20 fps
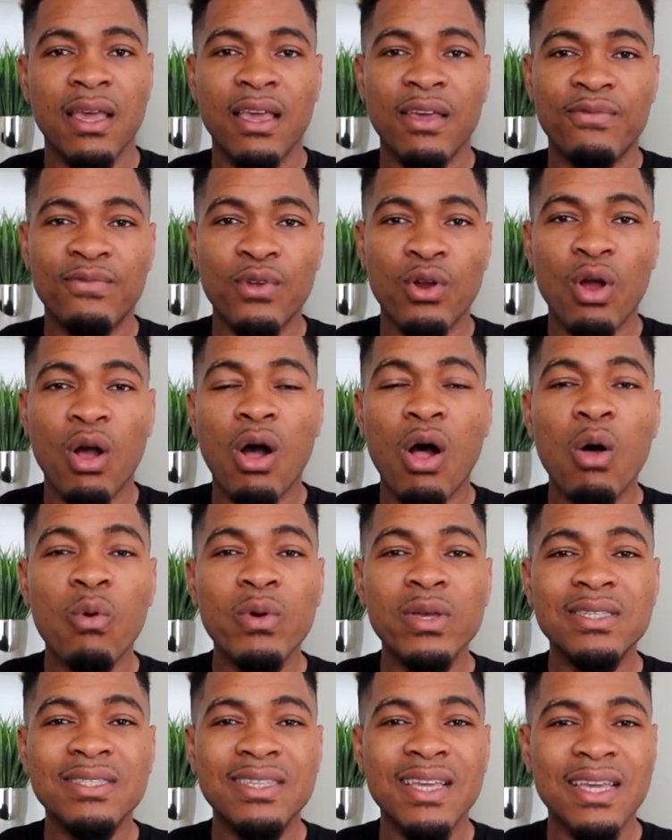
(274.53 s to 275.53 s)
If you're
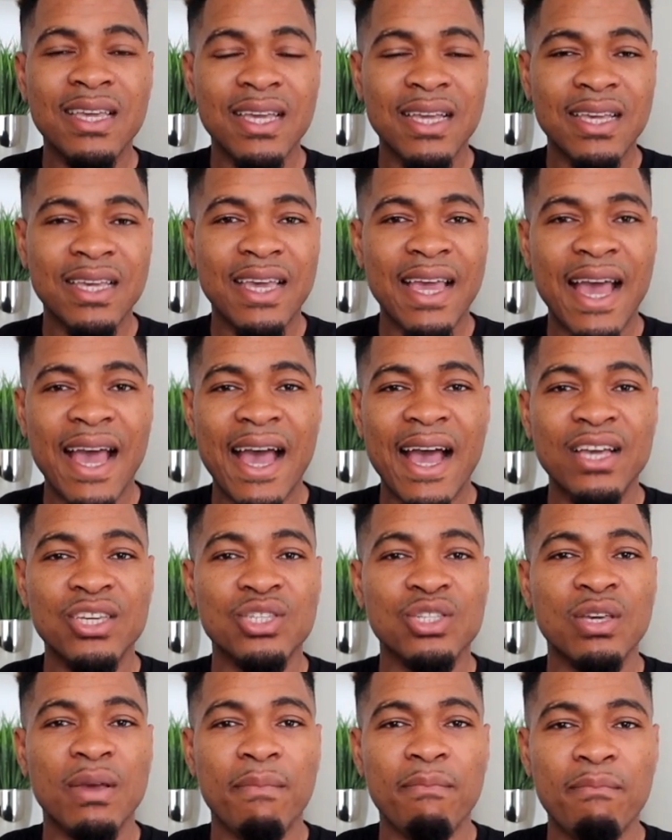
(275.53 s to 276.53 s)
always taking cash,
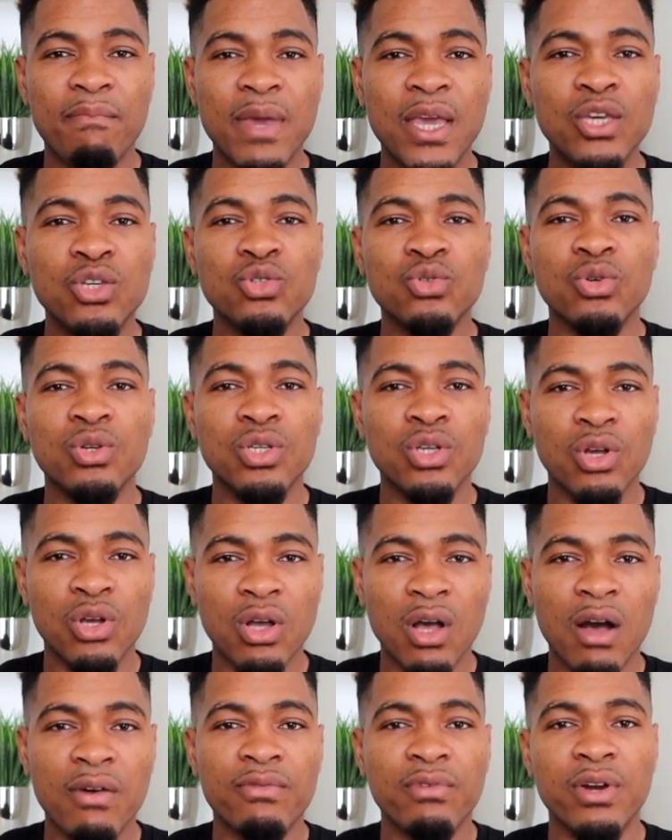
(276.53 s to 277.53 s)
make sure you're
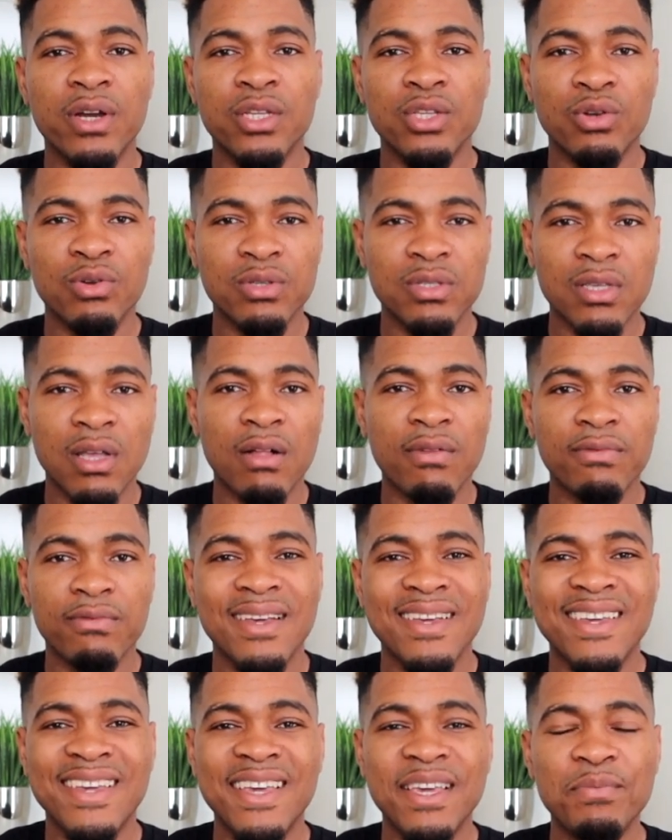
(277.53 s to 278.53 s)
covering yourself.
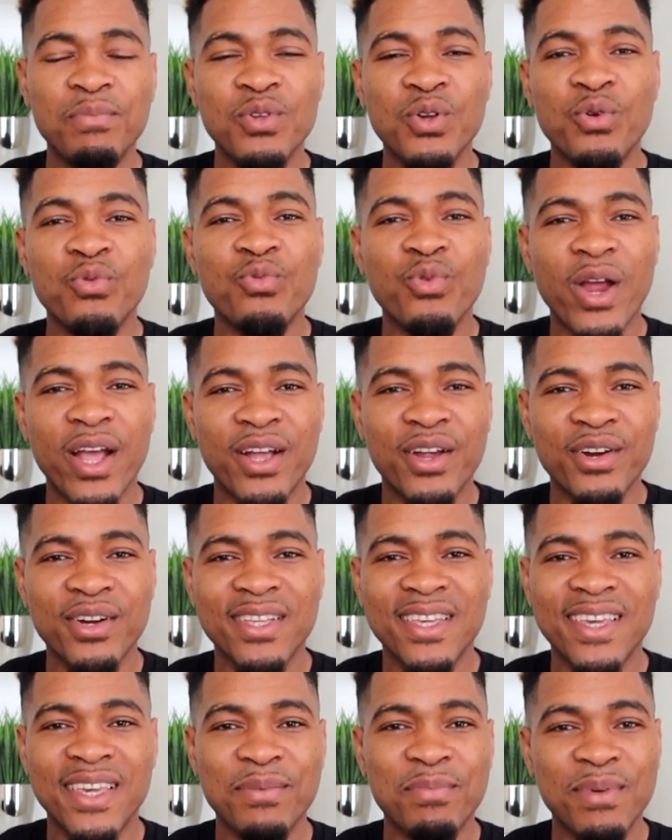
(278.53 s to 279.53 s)
Keep your
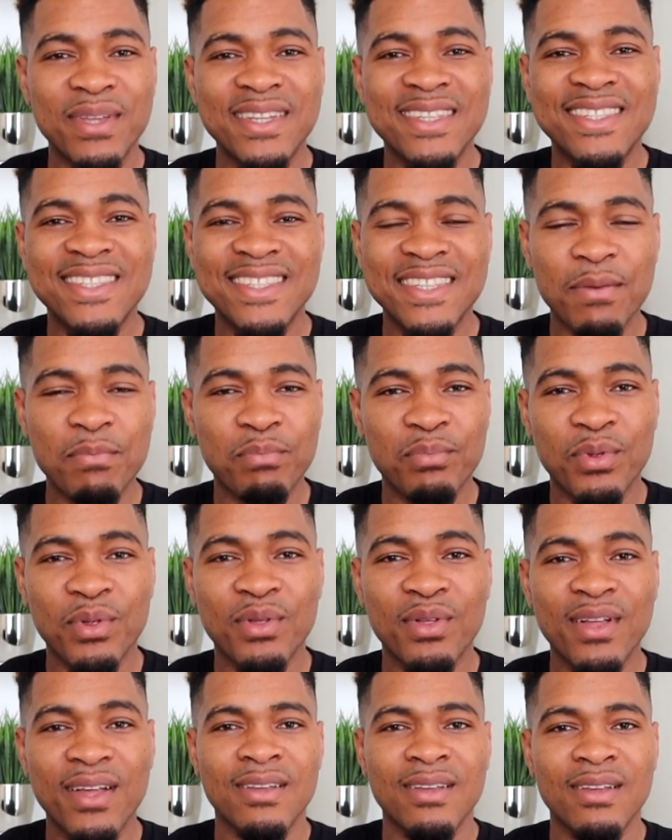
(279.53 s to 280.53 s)
record keeping
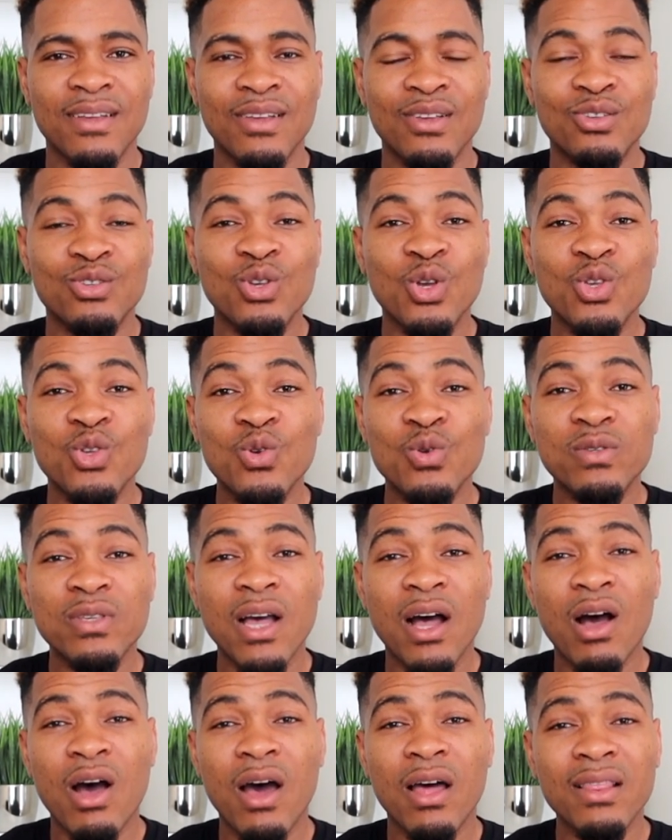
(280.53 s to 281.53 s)
simple. So use
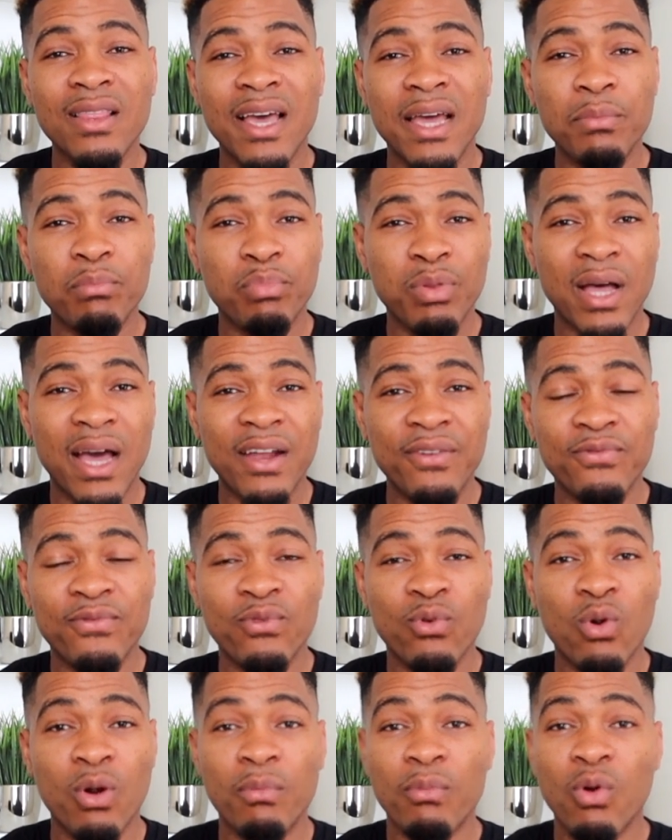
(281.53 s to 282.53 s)
an online
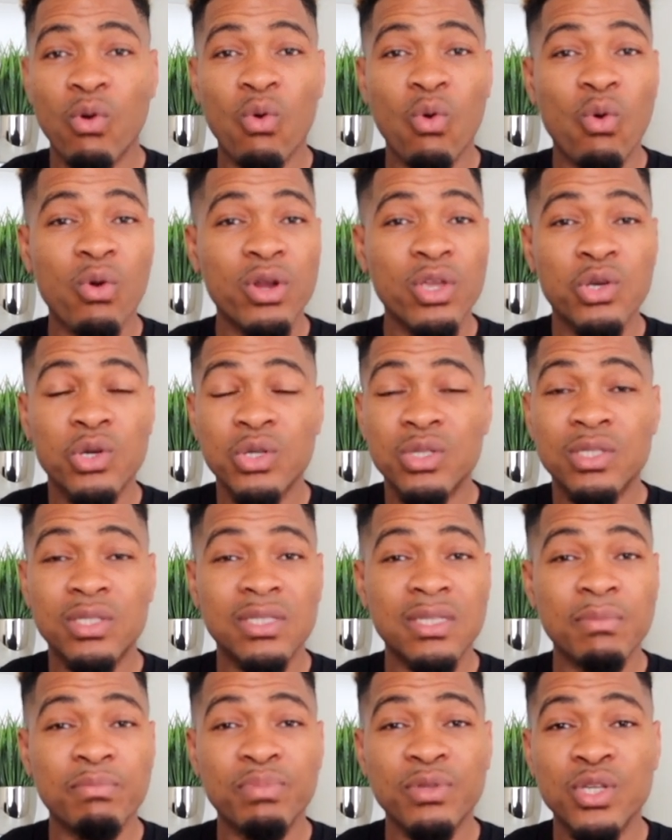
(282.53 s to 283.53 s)
platform, or you could
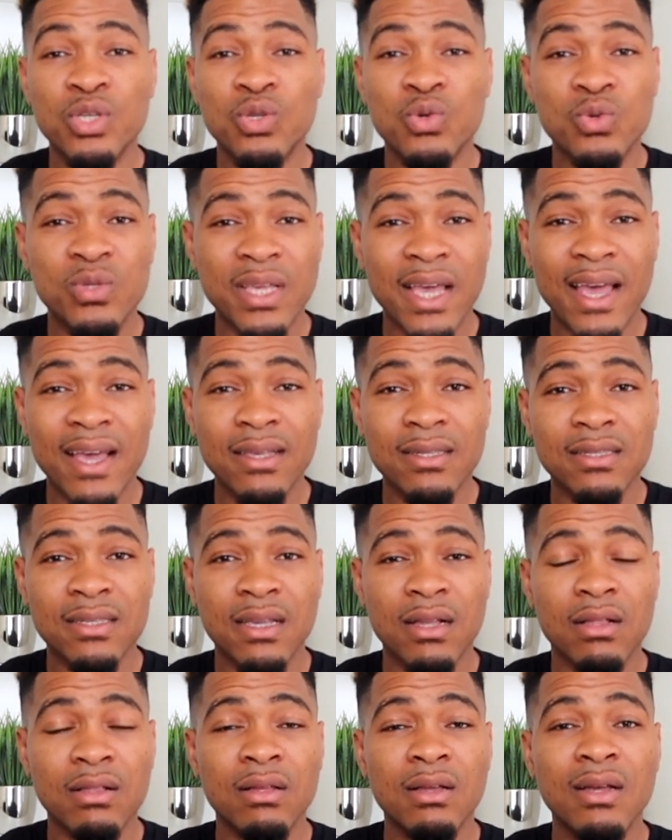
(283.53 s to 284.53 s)
simply use
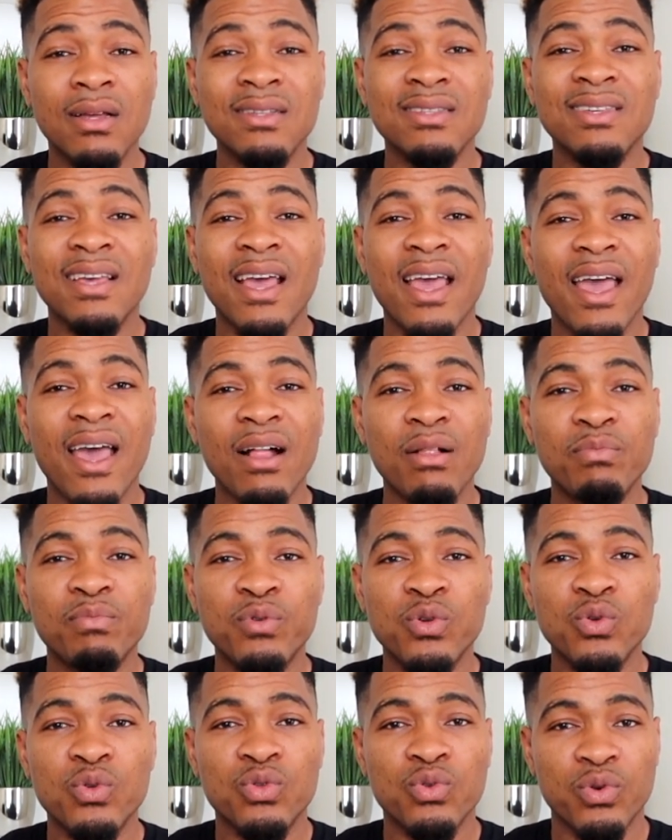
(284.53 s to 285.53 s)
Excel to
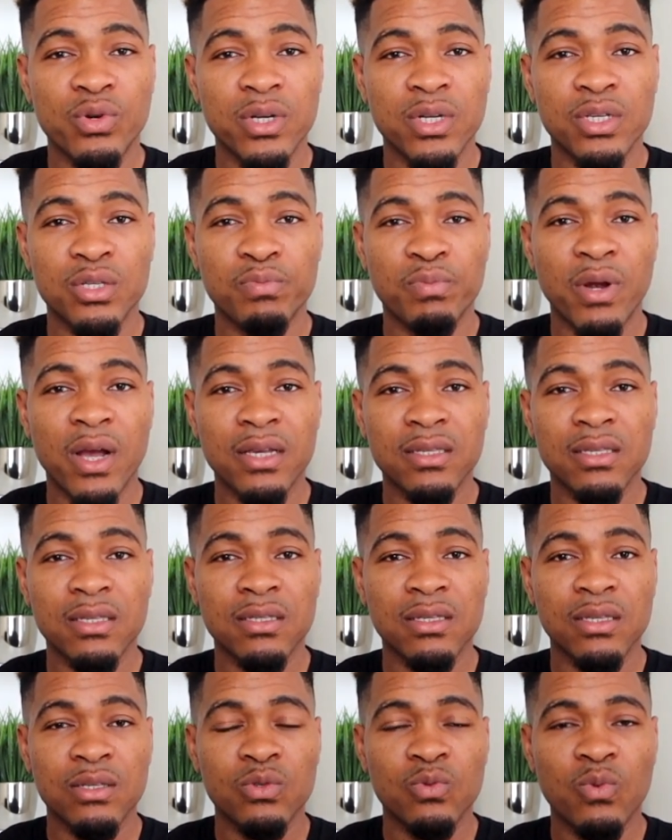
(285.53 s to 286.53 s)
help you during this
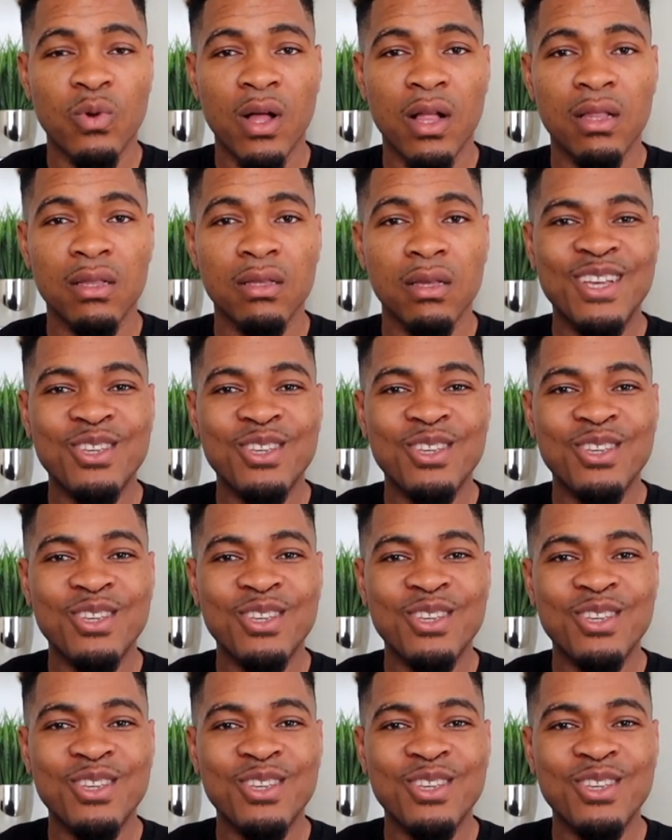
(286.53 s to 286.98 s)
process as well.